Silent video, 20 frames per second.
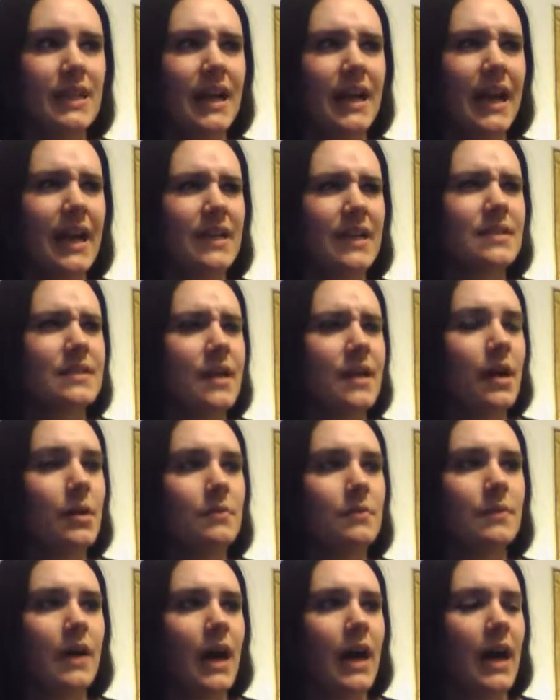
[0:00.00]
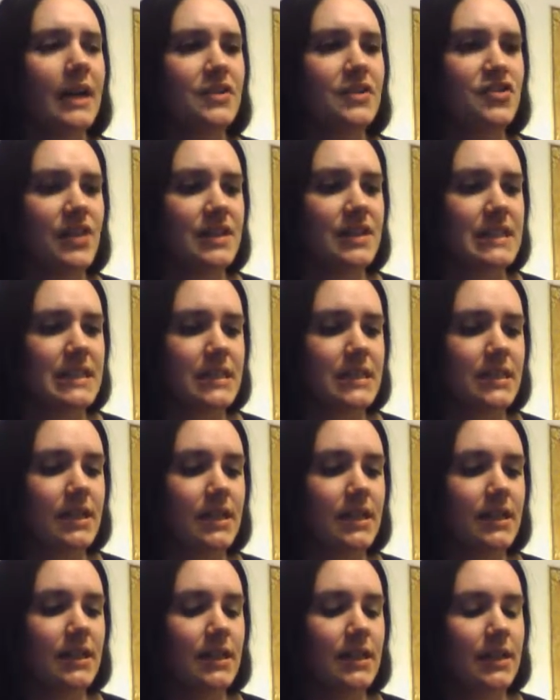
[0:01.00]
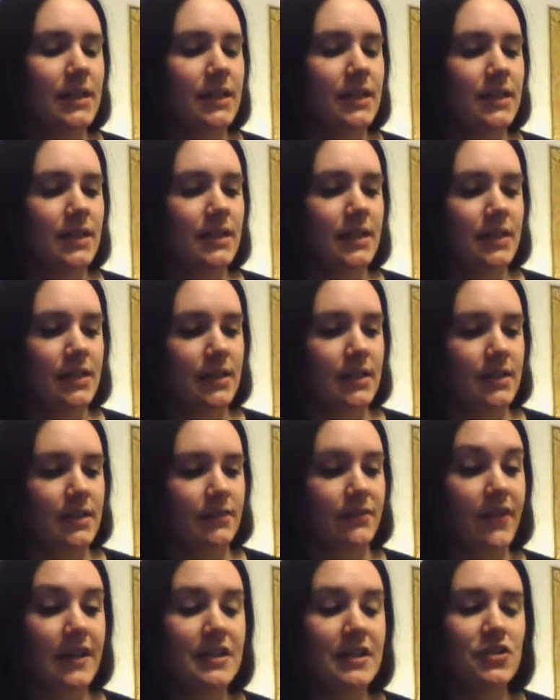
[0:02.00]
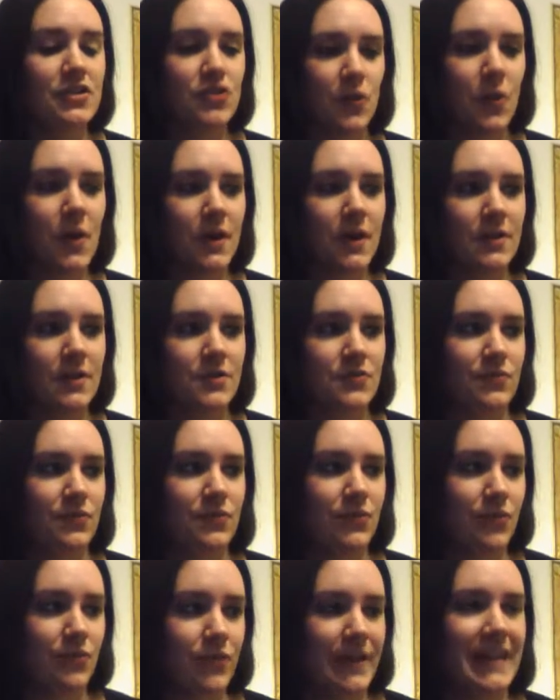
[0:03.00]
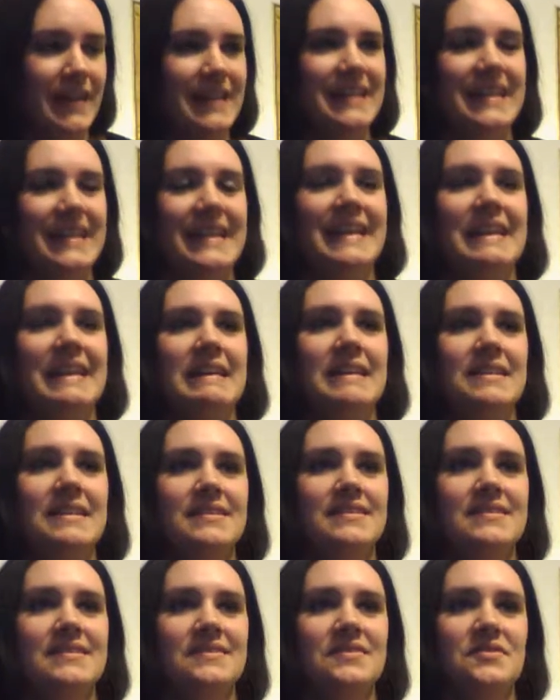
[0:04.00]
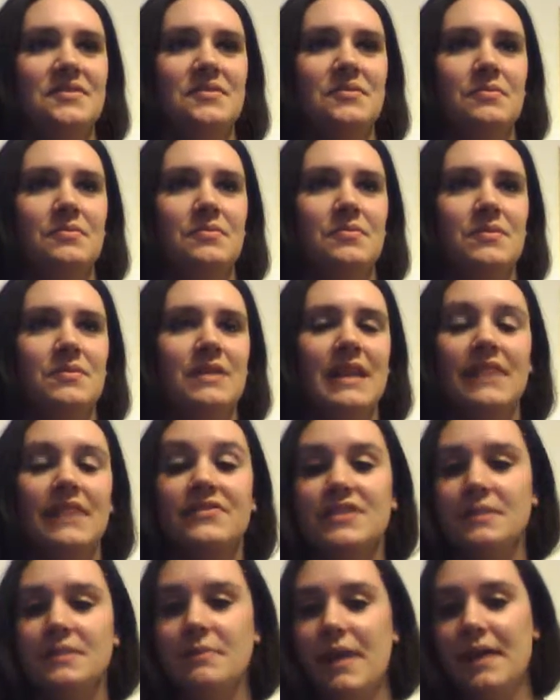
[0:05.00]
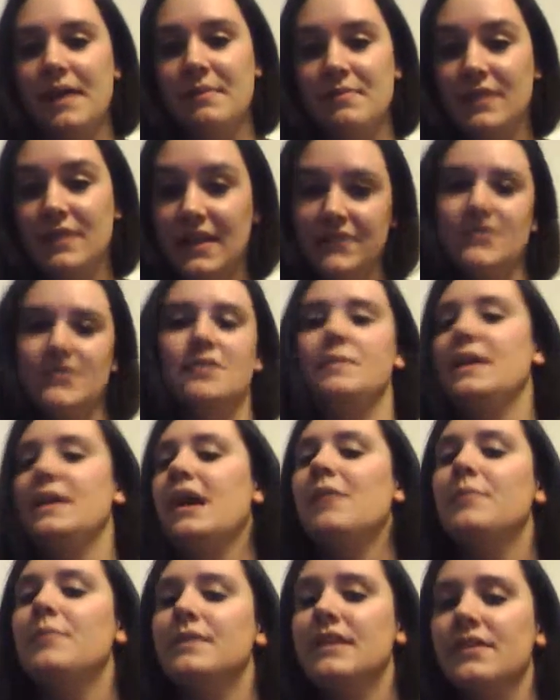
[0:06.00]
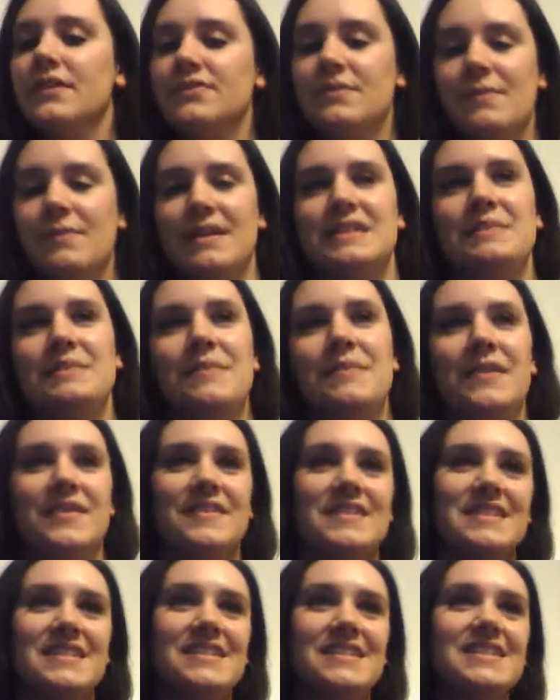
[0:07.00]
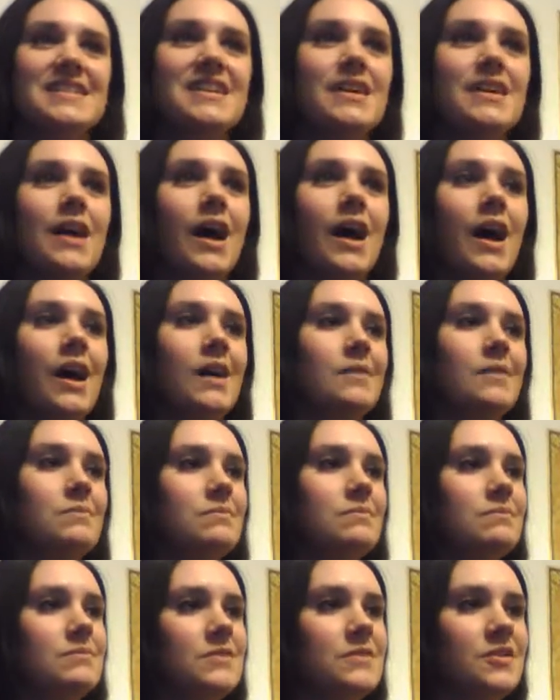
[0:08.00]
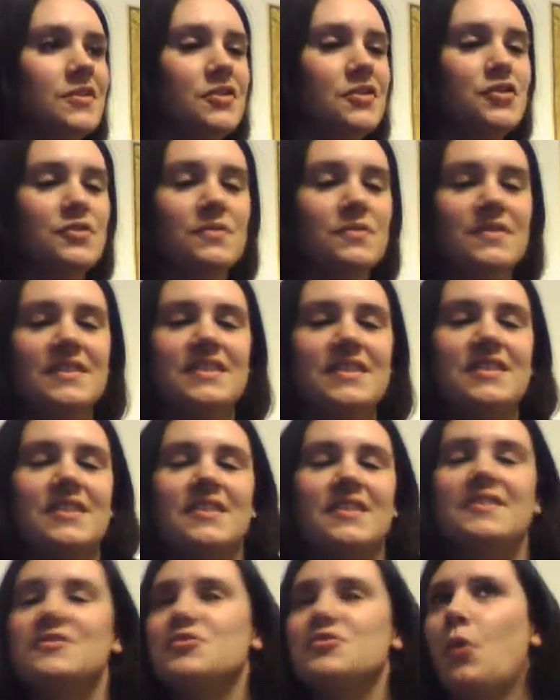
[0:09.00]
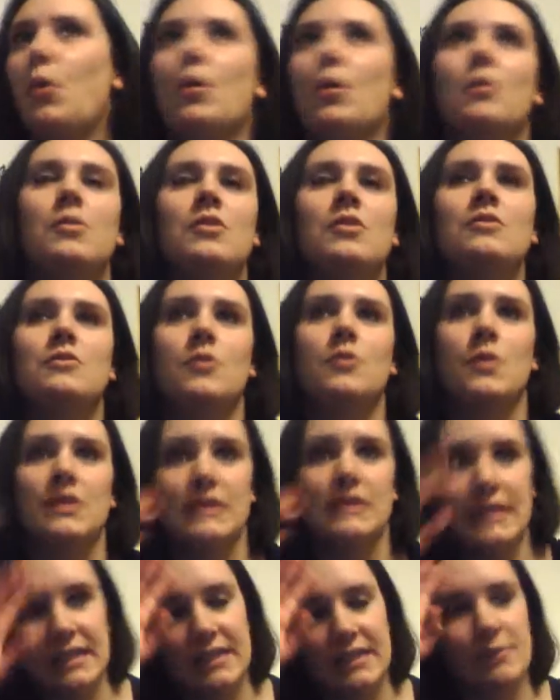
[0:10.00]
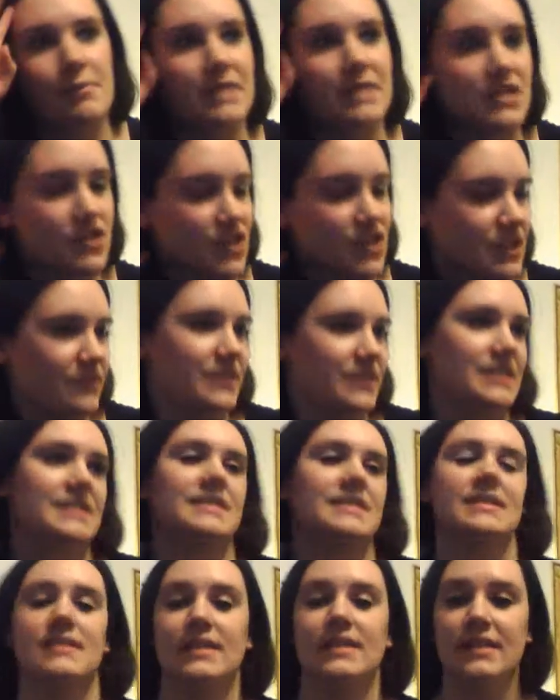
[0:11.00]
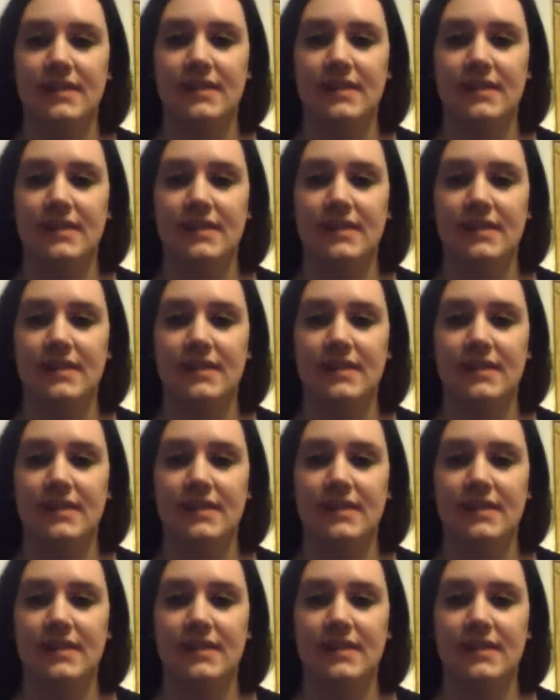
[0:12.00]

and um, I just Fred and George really lifted my lifted me up and lifted my spirits. Um, they're they're adorable, quirky, mischievous.